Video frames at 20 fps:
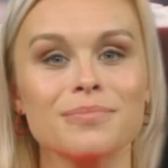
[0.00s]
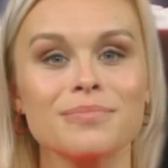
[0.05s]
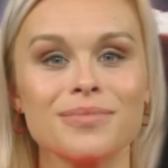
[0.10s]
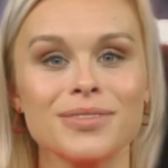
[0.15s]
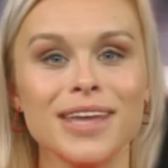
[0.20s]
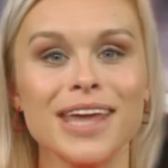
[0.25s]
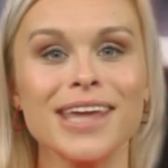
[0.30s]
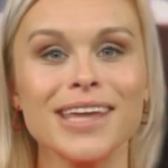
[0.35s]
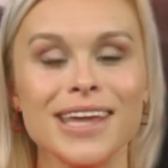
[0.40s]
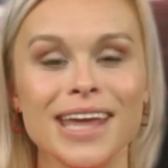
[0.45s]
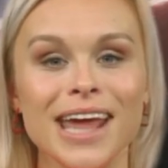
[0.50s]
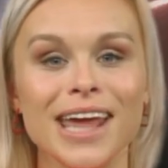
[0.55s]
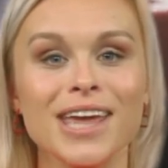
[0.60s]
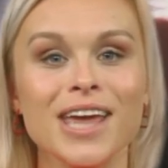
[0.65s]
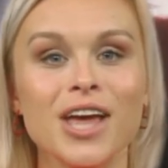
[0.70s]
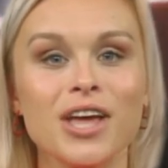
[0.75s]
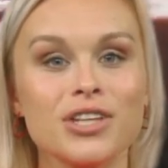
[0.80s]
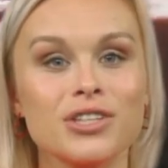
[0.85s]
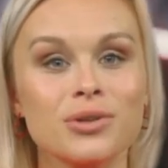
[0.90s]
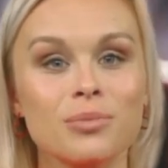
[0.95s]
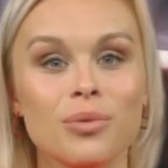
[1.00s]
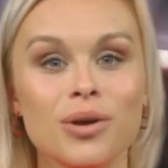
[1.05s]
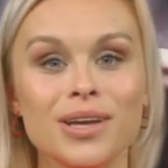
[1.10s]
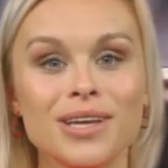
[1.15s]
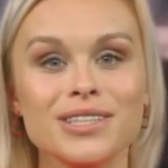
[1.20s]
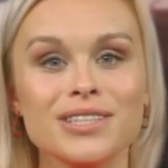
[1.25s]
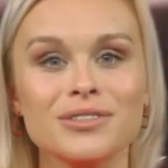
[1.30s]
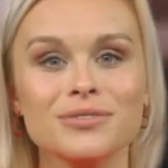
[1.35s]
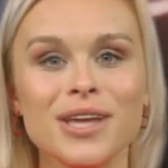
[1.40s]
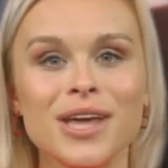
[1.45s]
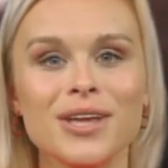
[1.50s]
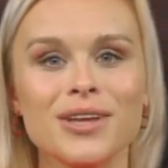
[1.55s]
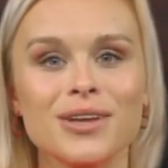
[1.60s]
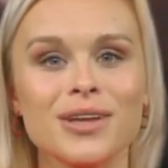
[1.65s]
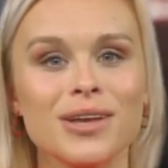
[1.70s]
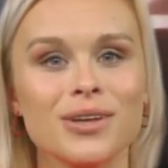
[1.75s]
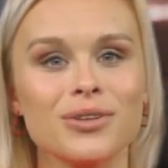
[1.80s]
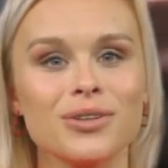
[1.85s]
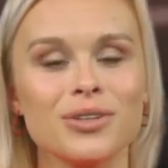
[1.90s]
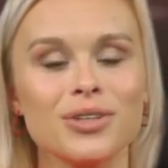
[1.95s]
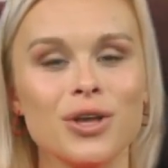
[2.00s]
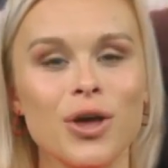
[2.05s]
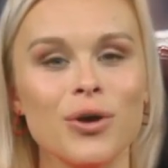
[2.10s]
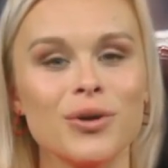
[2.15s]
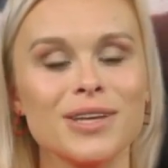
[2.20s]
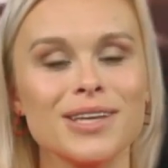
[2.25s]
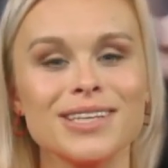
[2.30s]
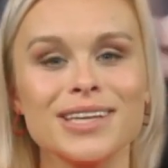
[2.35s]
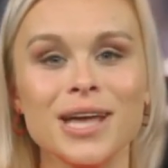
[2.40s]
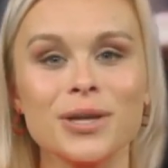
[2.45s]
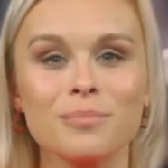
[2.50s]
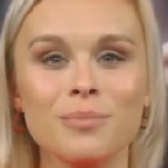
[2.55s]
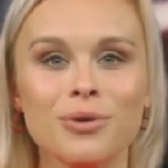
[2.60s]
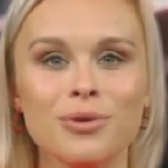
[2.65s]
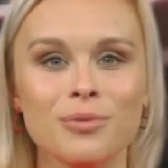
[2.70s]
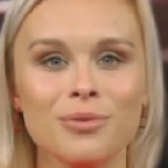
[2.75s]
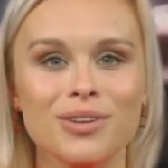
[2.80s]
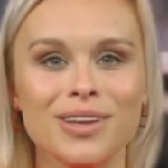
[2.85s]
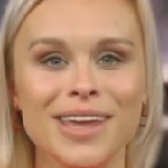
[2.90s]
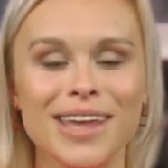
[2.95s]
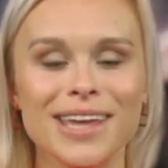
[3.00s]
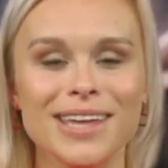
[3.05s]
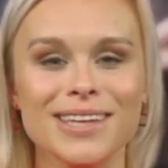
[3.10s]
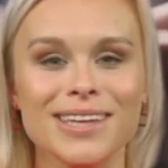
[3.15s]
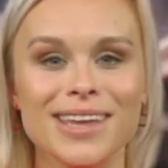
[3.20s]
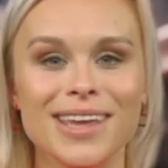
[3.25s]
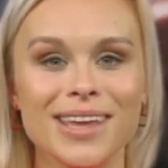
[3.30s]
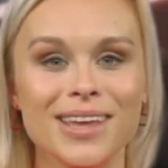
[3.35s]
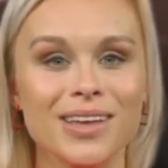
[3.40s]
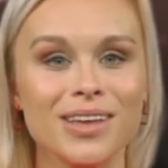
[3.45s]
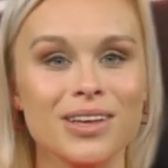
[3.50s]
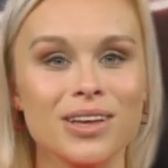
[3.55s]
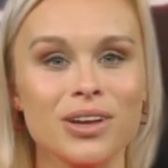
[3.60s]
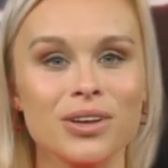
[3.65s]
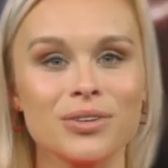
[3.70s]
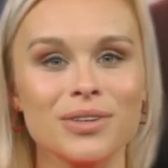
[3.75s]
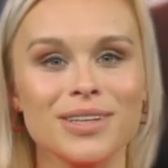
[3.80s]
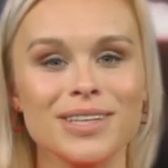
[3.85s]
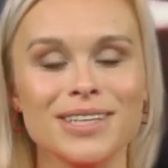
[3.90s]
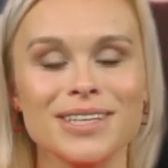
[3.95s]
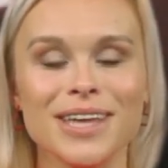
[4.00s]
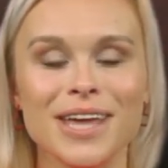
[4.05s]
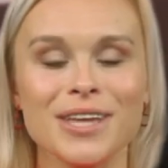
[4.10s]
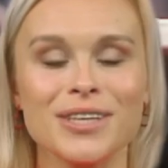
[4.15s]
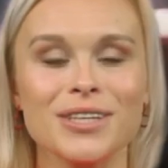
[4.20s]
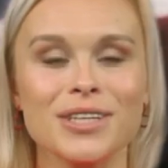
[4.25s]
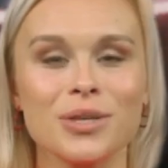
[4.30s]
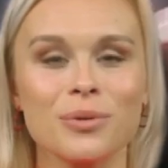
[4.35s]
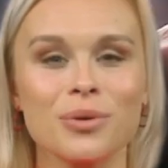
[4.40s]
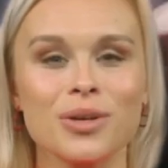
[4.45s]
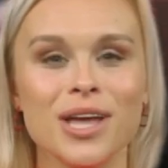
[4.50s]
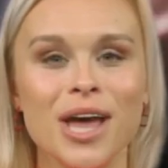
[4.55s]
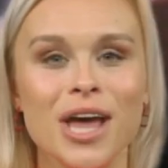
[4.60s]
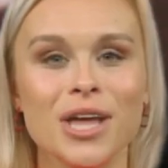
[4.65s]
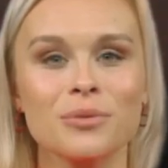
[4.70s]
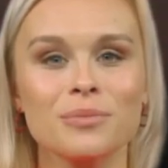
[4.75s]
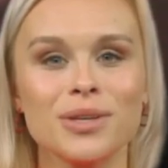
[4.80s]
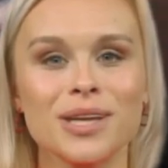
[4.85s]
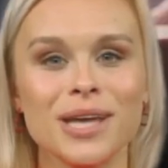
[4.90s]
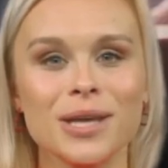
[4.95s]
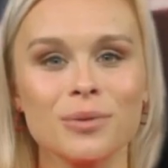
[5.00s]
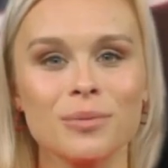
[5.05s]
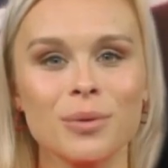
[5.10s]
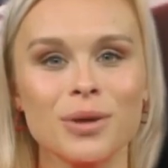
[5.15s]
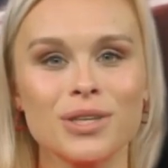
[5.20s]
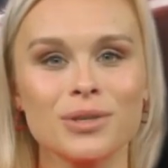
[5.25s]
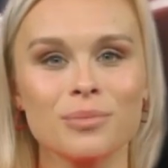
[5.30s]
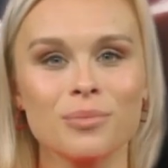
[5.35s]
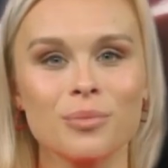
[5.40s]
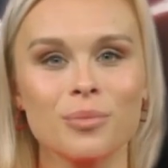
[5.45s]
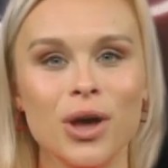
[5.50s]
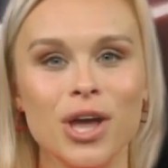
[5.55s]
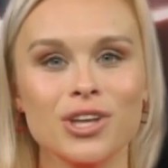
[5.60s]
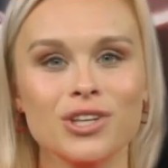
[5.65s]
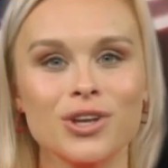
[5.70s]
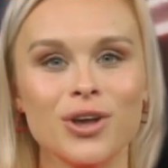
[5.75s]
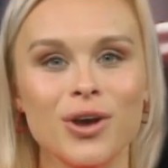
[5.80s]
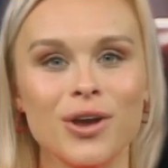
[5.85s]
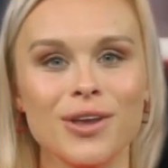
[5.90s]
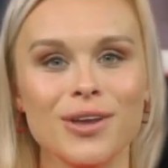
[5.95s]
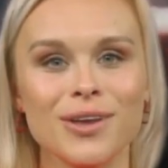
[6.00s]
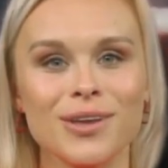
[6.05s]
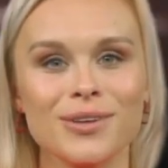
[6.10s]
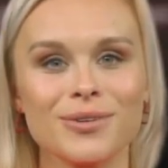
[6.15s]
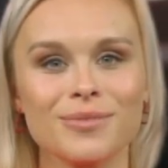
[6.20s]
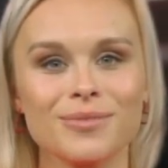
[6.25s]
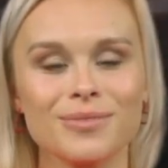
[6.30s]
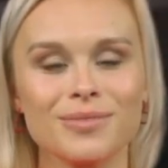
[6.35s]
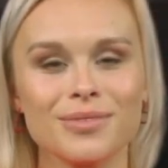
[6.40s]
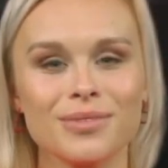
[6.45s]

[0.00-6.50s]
Getting AI to work in development with code examples was easy, but scaling it reliably was much harder.